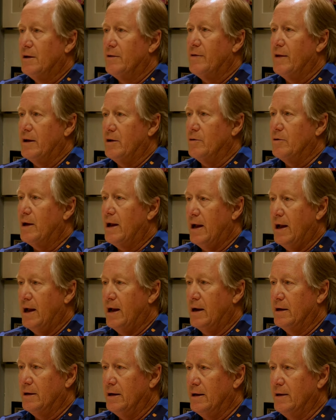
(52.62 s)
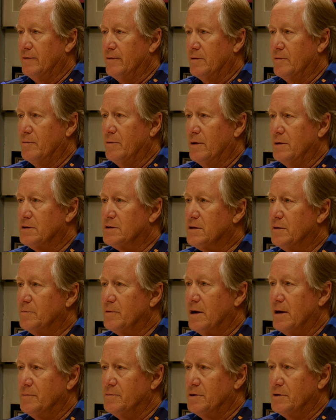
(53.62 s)
that you can, even when
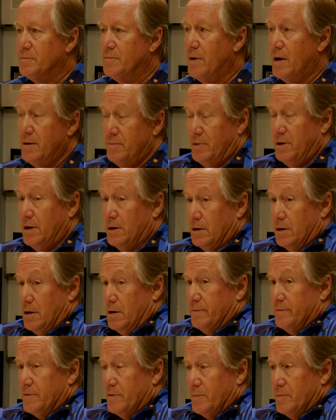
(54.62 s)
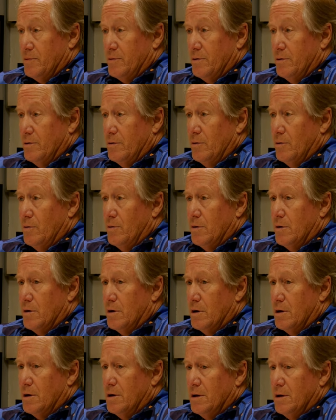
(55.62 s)
sometimes it might be uncomfortable
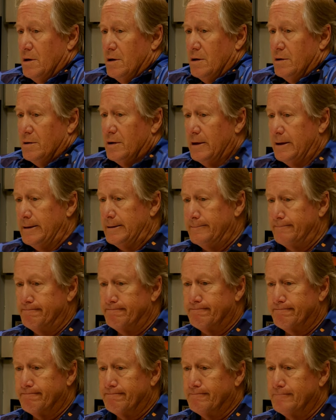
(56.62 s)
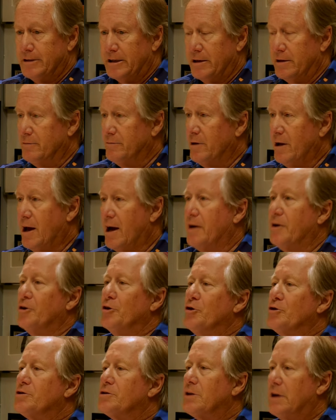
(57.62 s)
or, um, you know, not on
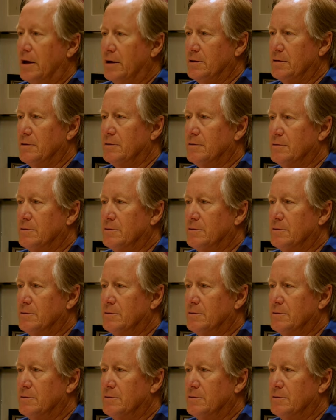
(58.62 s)
your schedule,